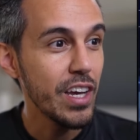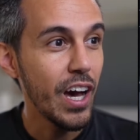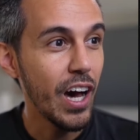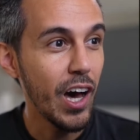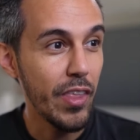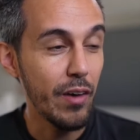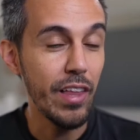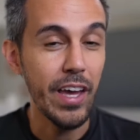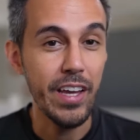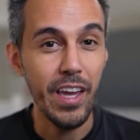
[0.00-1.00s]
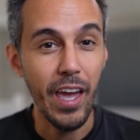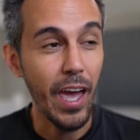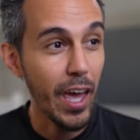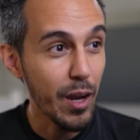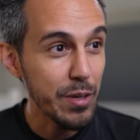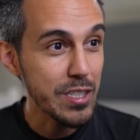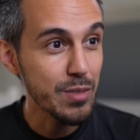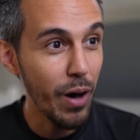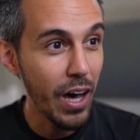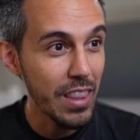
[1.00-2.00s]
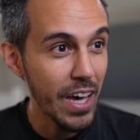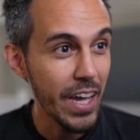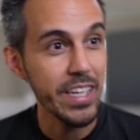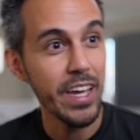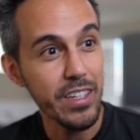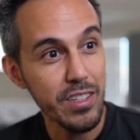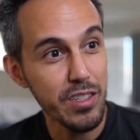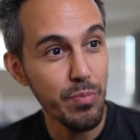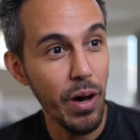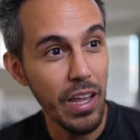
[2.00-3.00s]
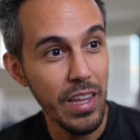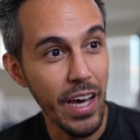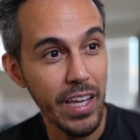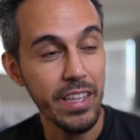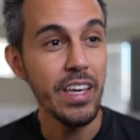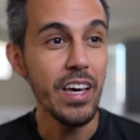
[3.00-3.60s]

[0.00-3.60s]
they have like enemy spotlight, character spotlight,